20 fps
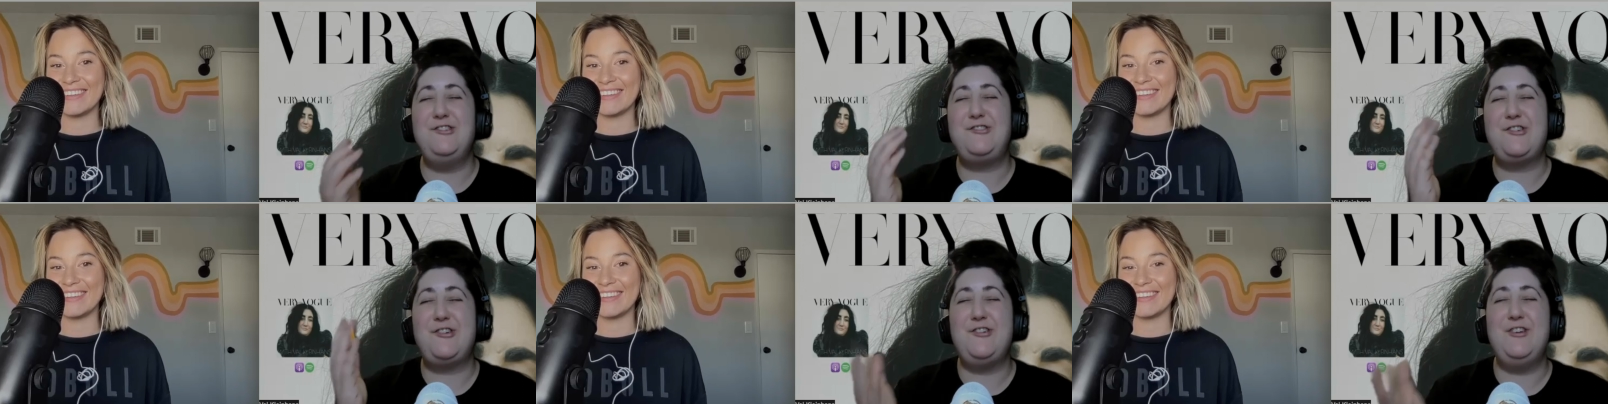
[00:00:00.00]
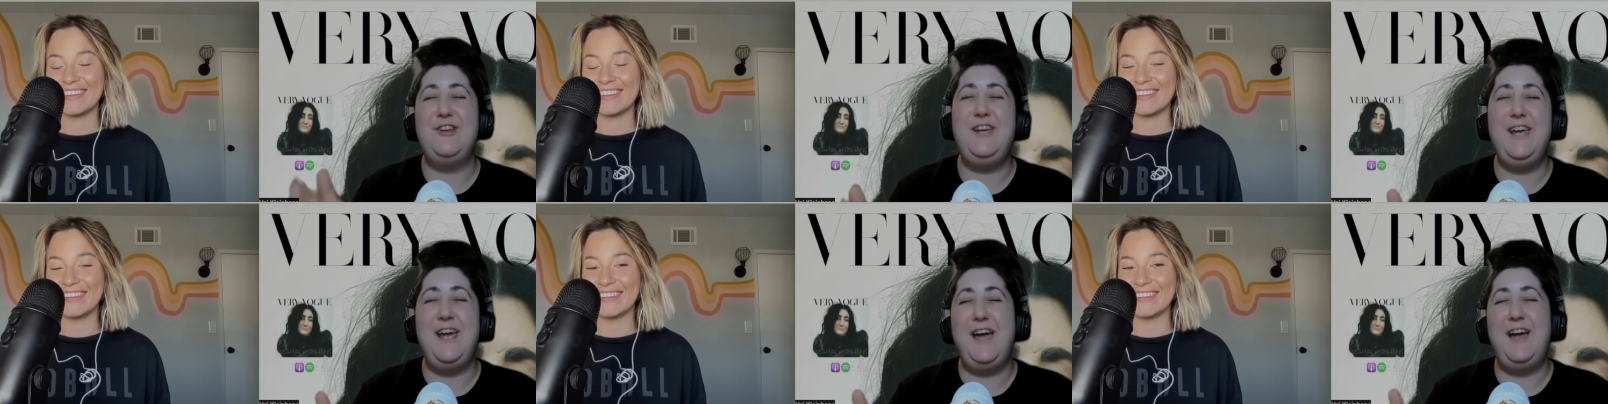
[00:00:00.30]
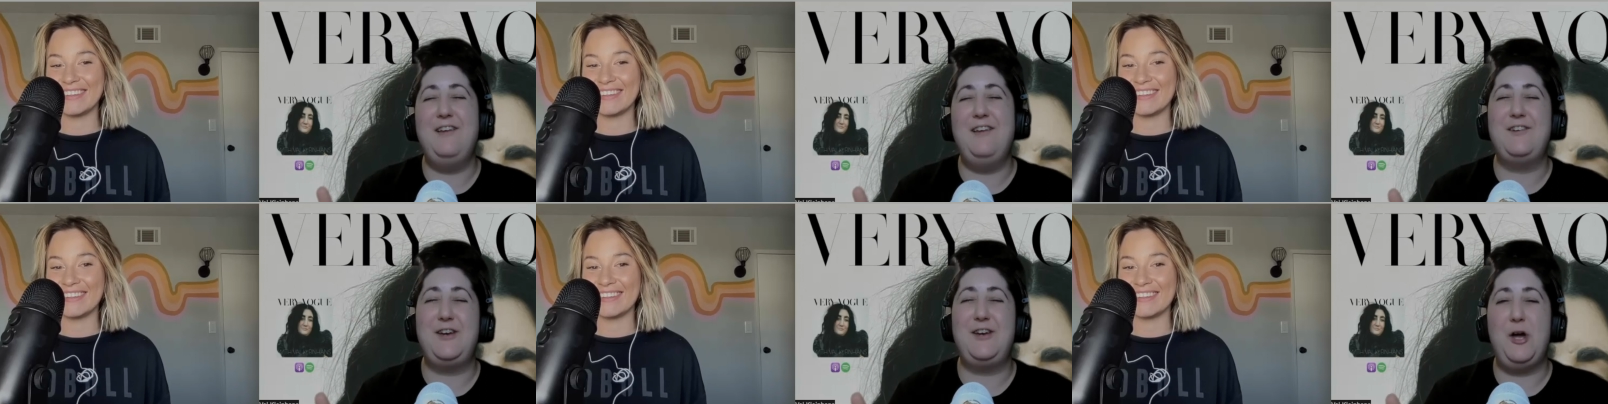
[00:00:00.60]
Speaker 1: journey
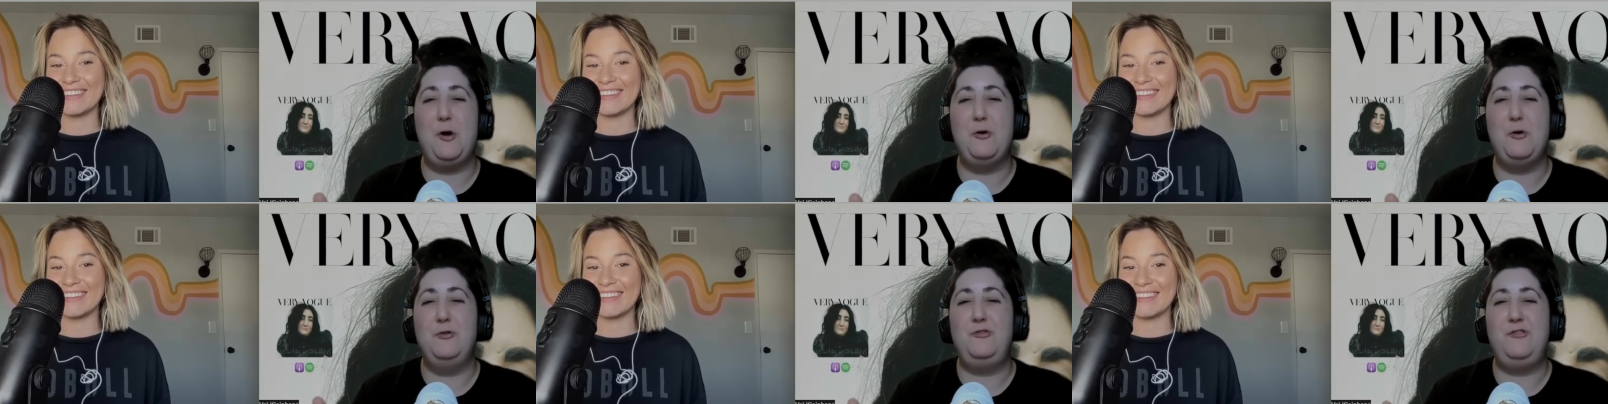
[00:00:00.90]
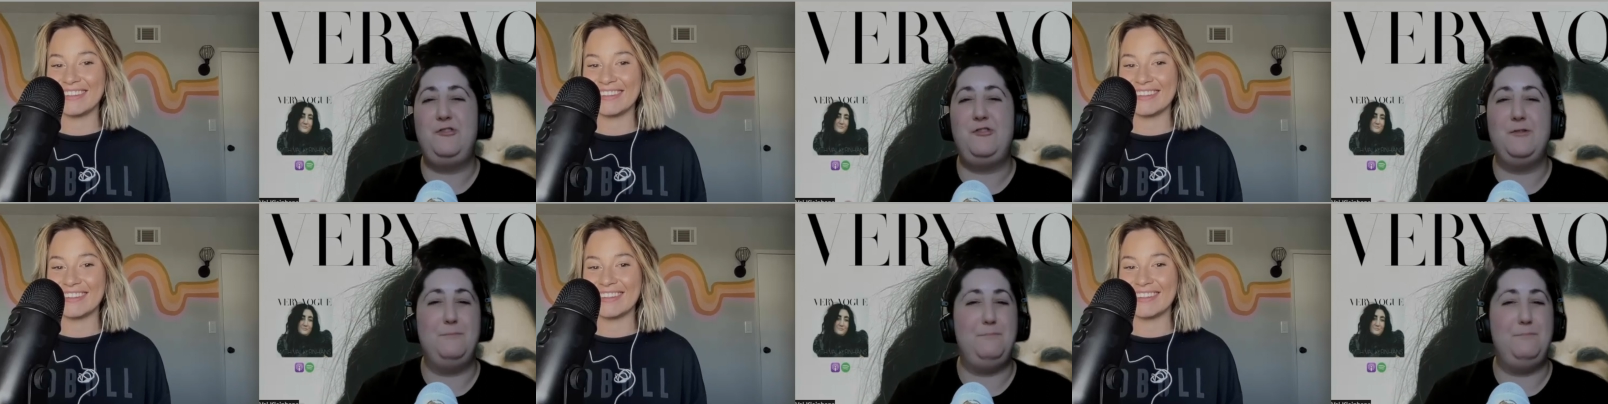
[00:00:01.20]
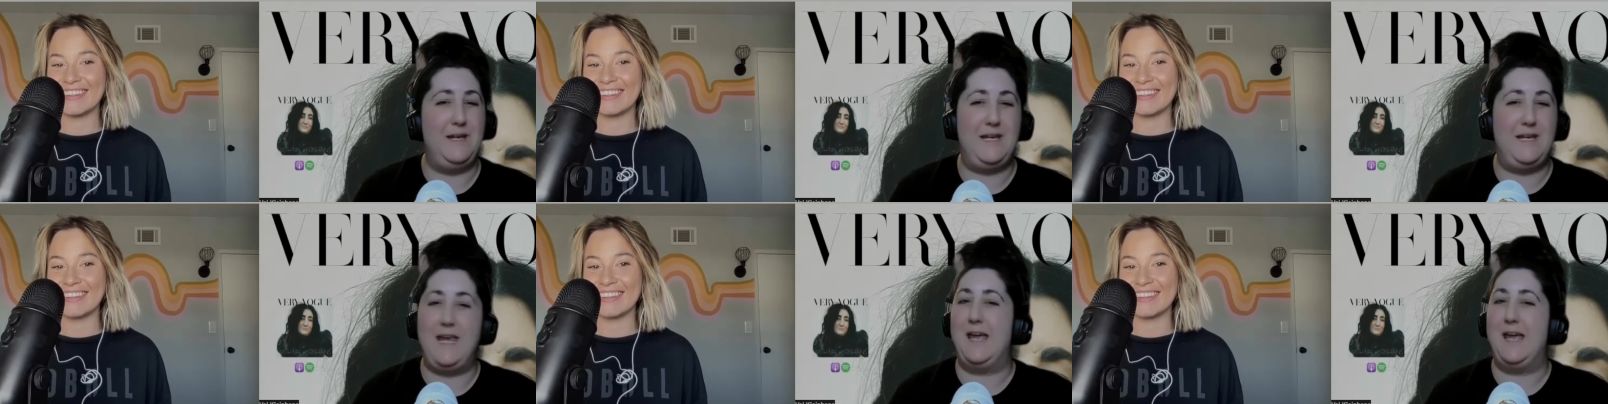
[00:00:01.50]
as a coach
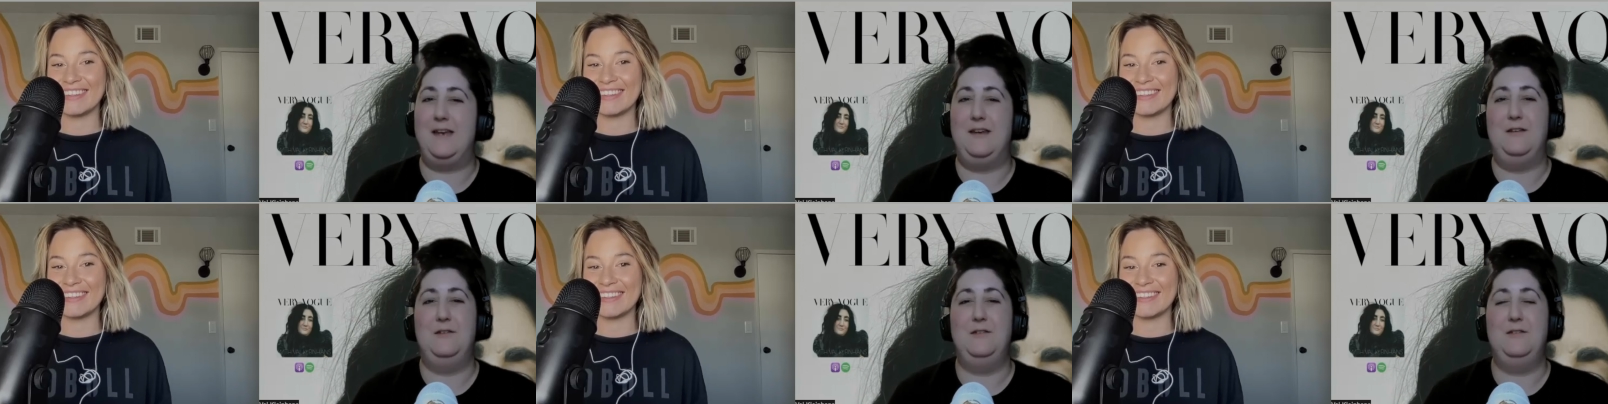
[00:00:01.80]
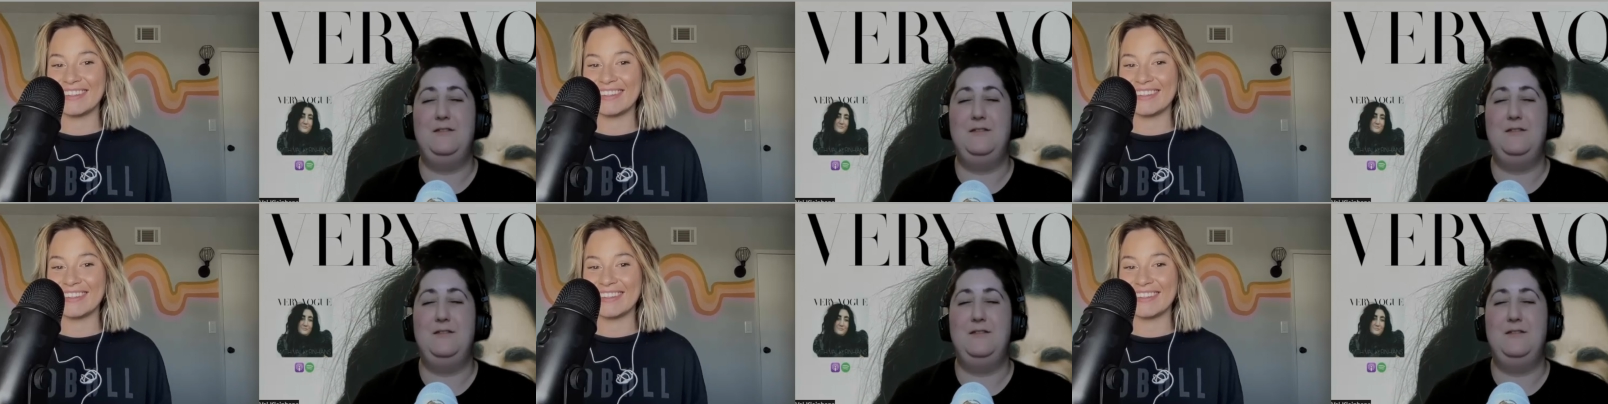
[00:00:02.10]
begin?